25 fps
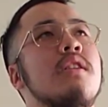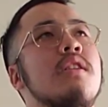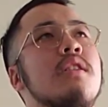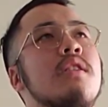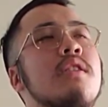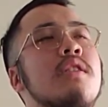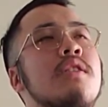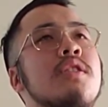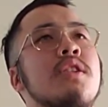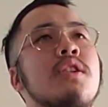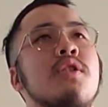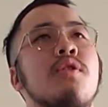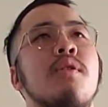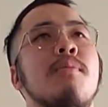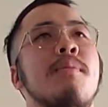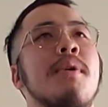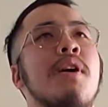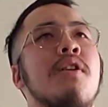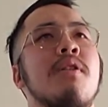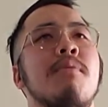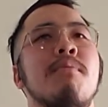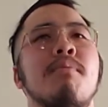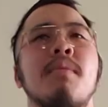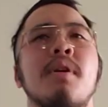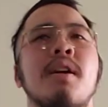There's no amount
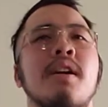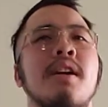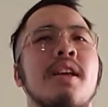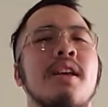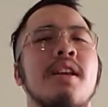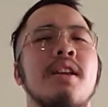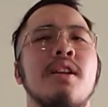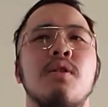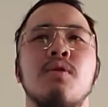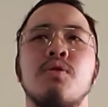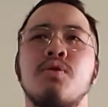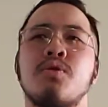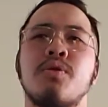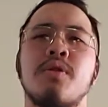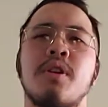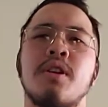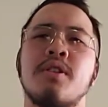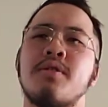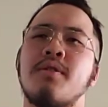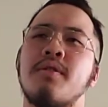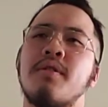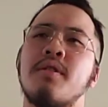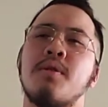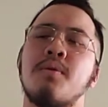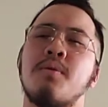of money, no treasure
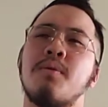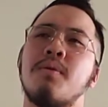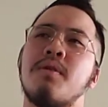in the